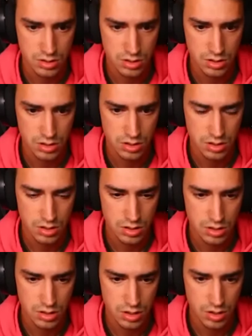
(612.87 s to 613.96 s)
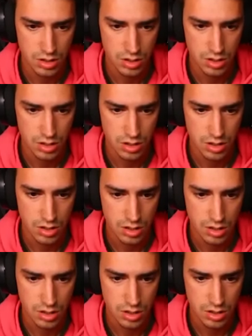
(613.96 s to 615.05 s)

Nothing is said.